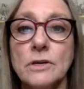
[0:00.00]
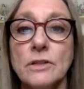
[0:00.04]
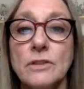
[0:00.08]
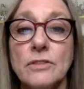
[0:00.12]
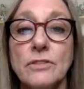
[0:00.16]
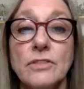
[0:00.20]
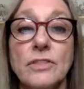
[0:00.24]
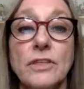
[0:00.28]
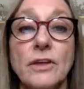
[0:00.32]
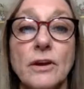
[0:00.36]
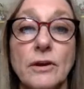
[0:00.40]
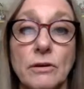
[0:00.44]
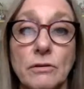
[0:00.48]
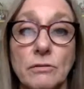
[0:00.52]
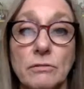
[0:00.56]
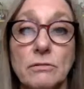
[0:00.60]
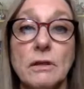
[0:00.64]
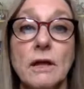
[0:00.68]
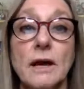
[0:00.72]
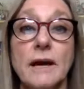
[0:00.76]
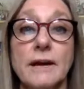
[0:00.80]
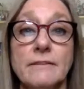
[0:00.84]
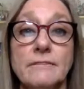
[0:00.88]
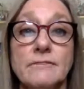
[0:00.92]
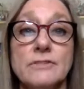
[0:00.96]
their
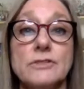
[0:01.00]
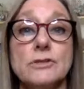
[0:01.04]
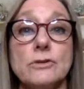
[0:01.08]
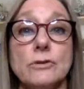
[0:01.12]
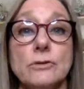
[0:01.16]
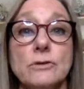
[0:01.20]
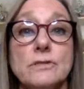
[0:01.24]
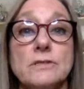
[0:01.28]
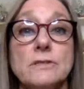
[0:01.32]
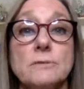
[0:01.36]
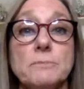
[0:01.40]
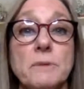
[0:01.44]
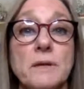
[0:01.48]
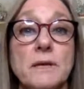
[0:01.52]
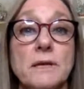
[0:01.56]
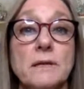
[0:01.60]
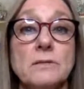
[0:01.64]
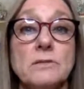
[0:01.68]
life, so to speak.